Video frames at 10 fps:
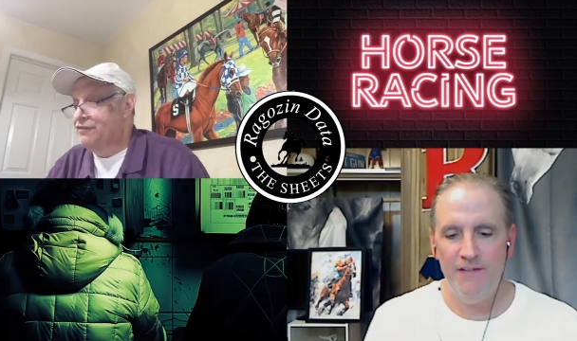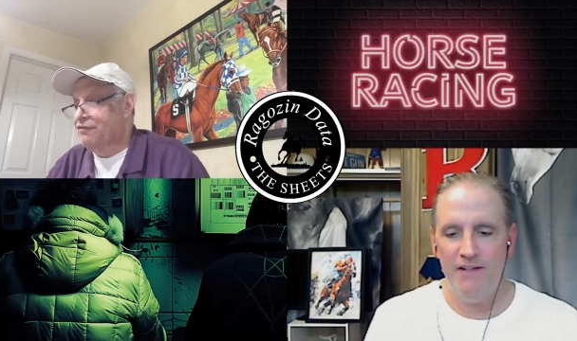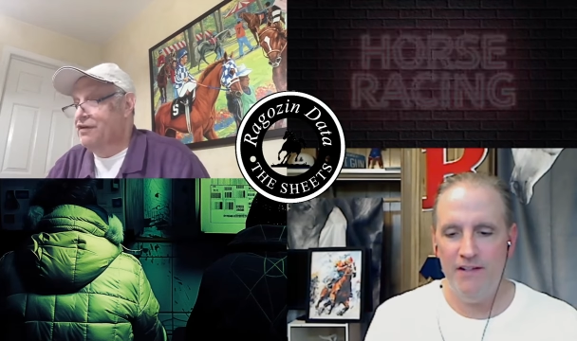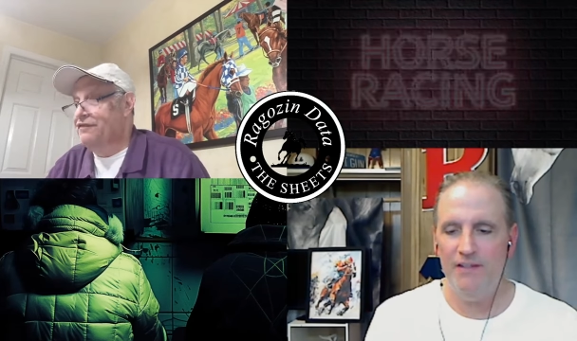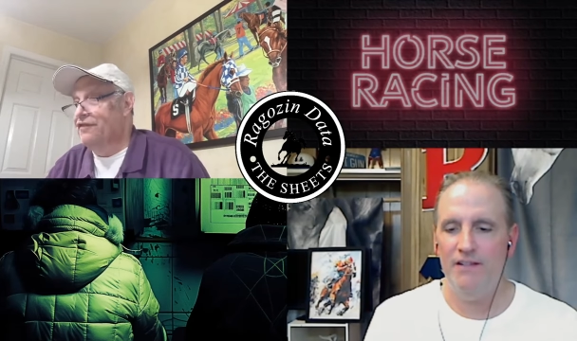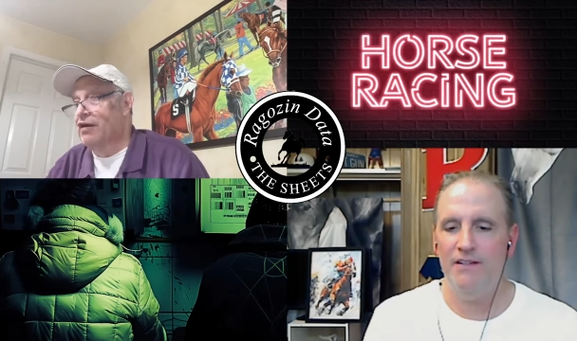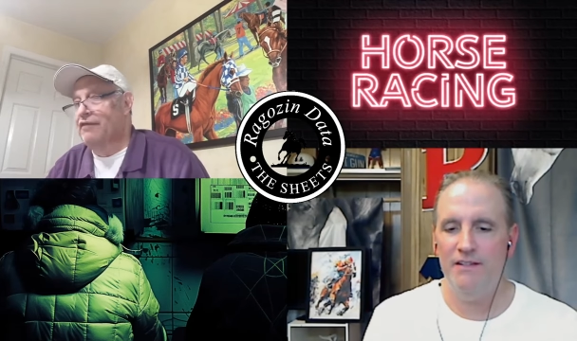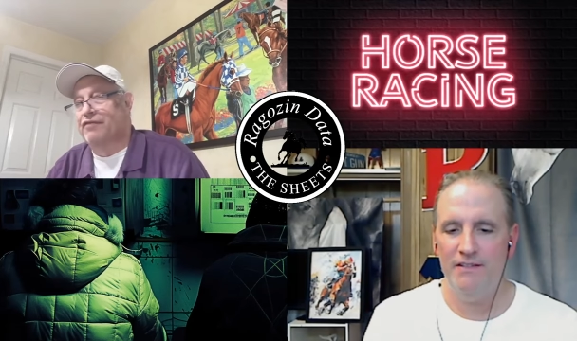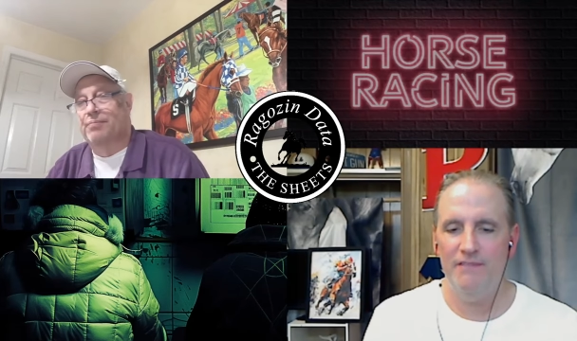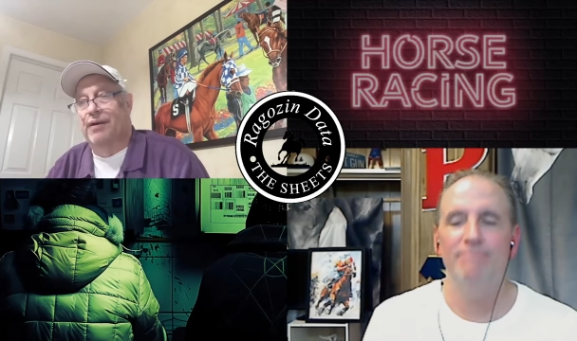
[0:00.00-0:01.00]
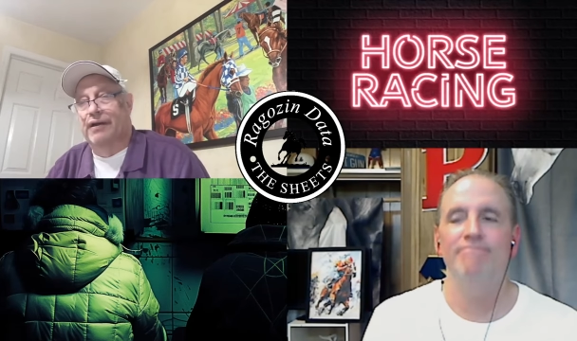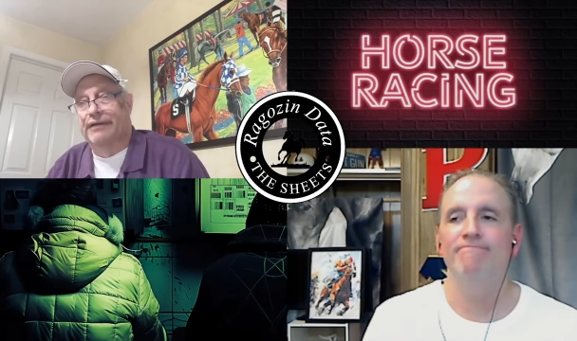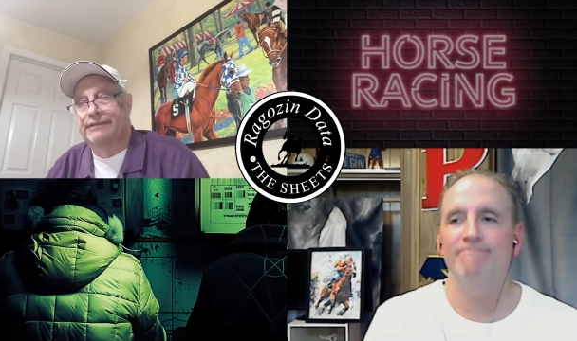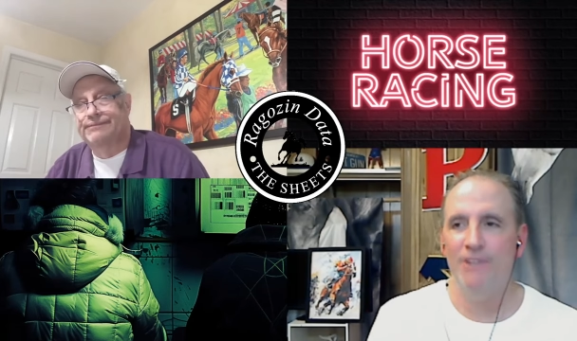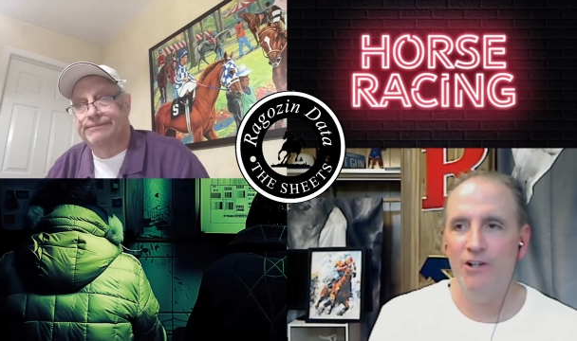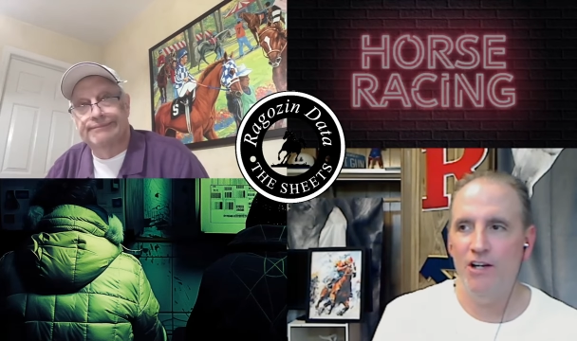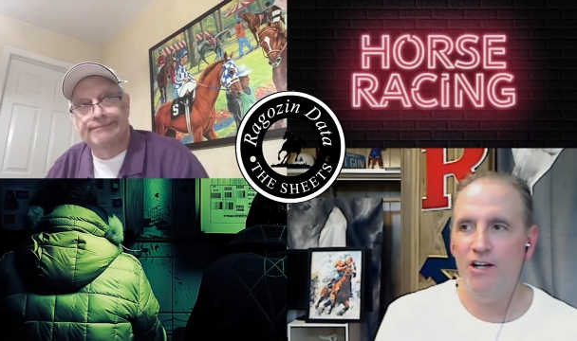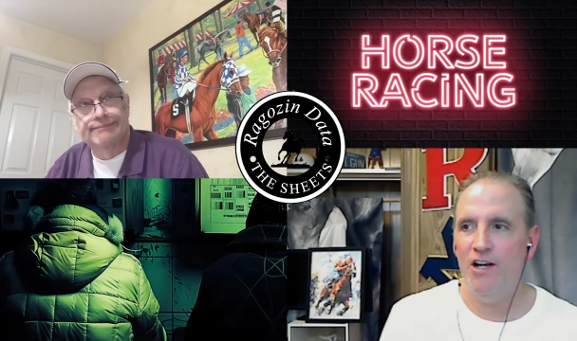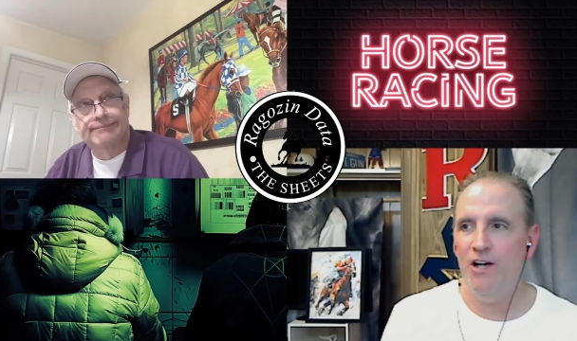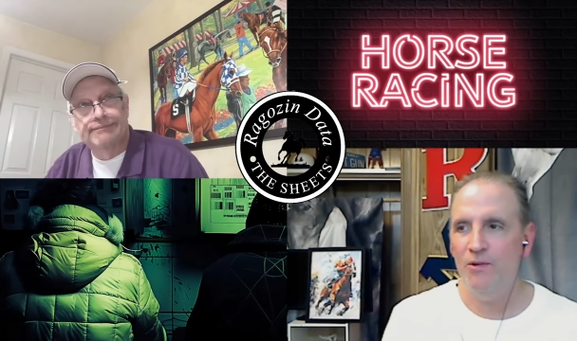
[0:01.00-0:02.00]
Speaker 1: this free for everybody. There you
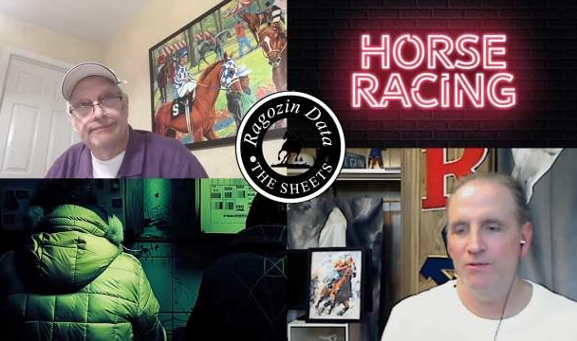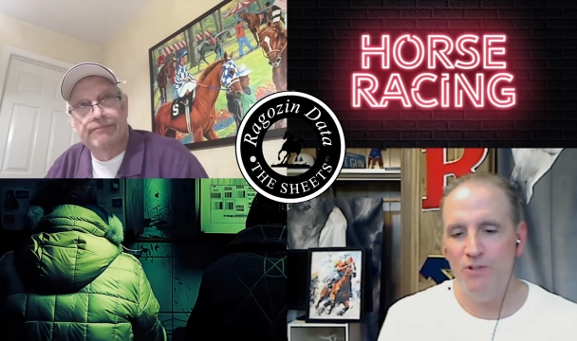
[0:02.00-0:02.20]
go.